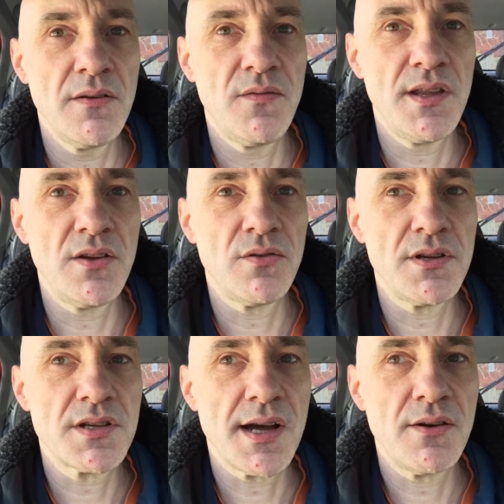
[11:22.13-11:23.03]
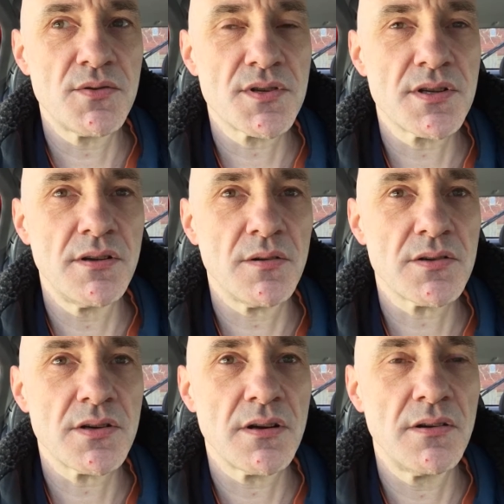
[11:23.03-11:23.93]
video his house,
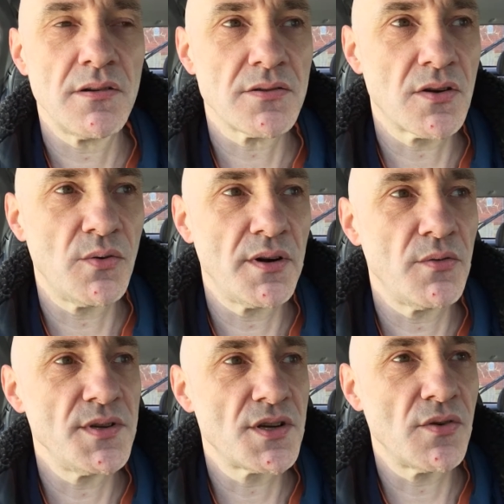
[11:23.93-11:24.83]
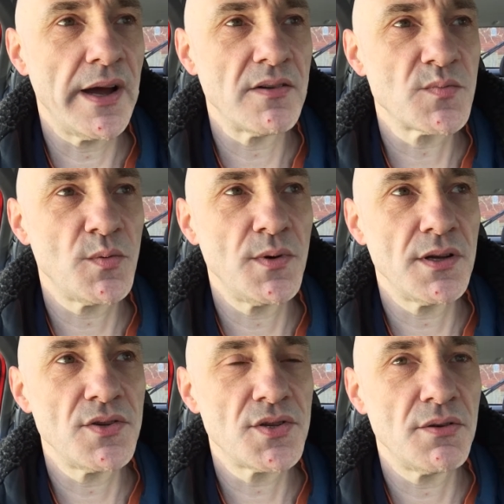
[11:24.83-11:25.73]
not to go into his grounds, but we
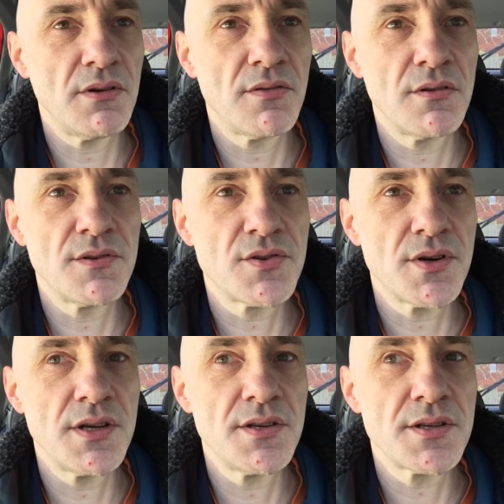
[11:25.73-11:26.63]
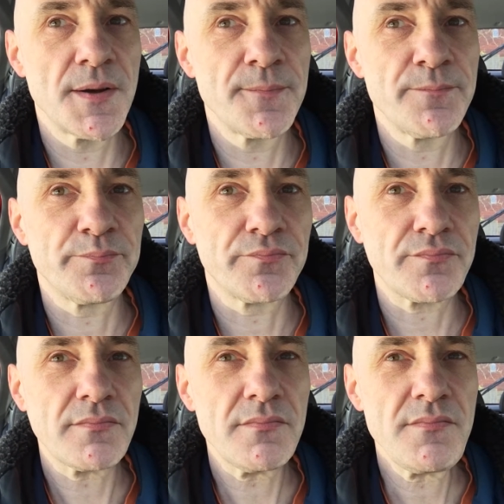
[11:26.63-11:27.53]
can shoot it through the trees.
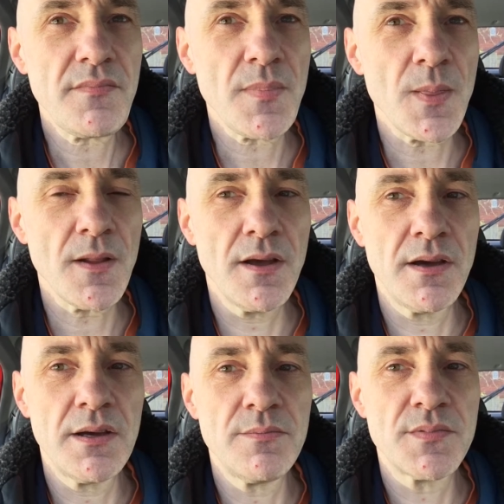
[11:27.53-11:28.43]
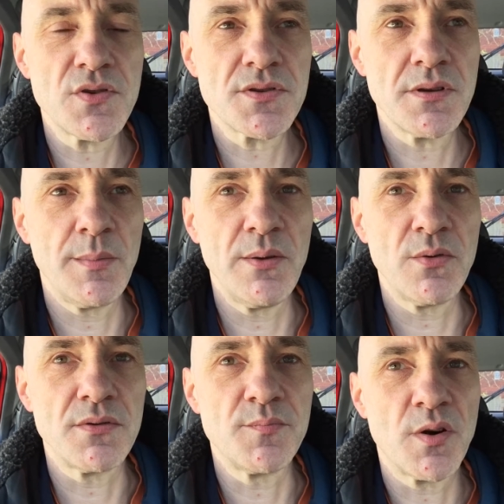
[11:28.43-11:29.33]
I mean,
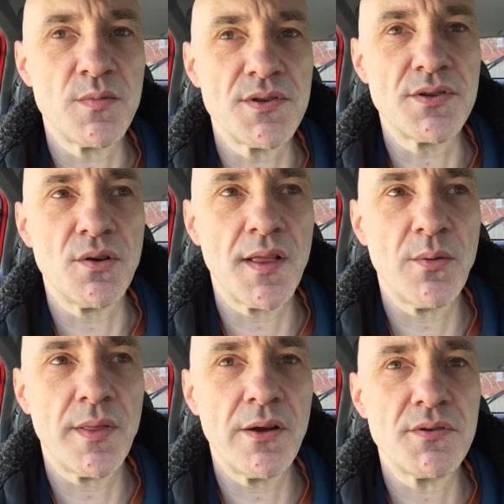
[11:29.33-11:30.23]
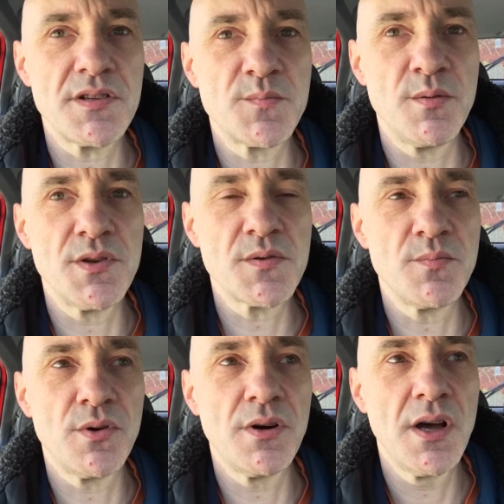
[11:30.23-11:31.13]
we could probably do that without his permission,
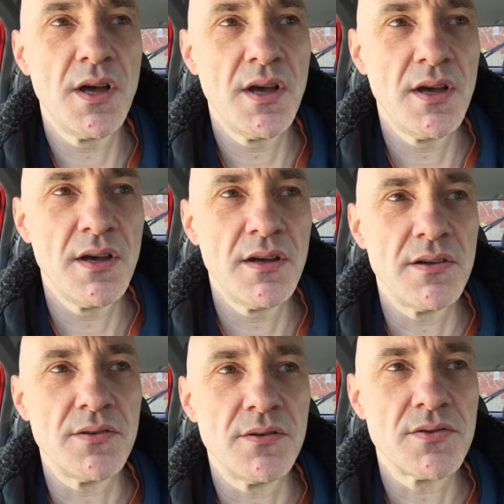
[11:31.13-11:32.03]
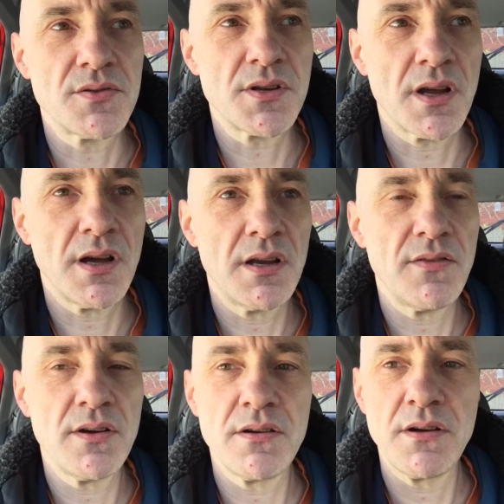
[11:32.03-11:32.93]
but you know, it's just a kind
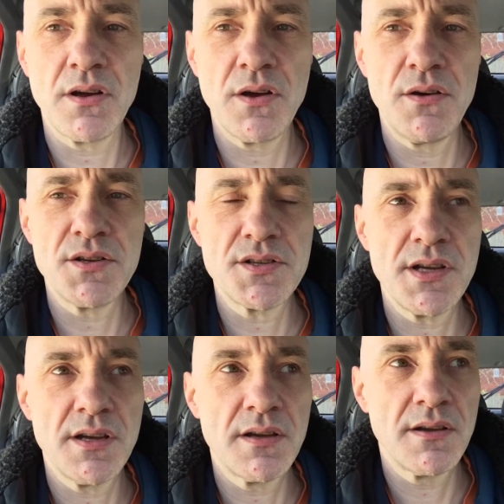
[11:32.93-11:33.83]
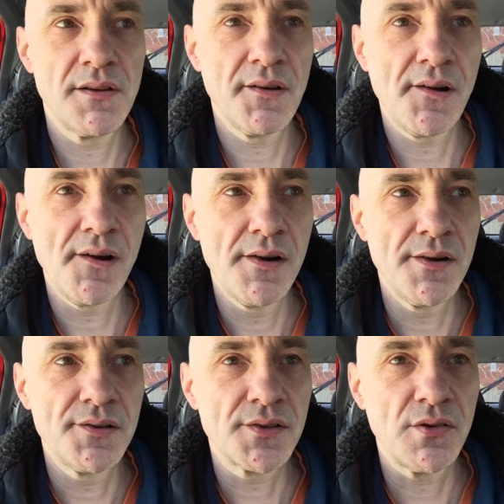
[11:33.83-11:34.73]
of a courtesy,
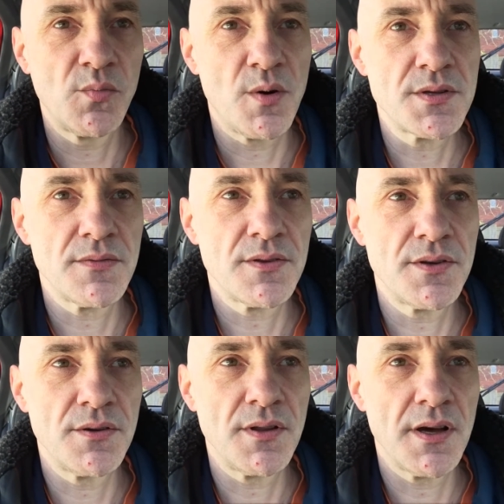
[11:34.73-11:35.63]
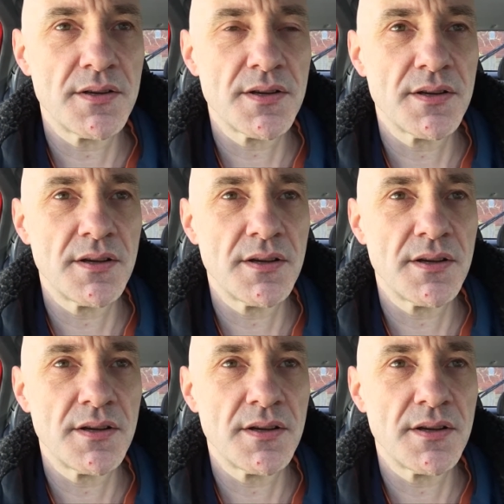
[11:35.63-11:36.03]
so we'll probably have to do that.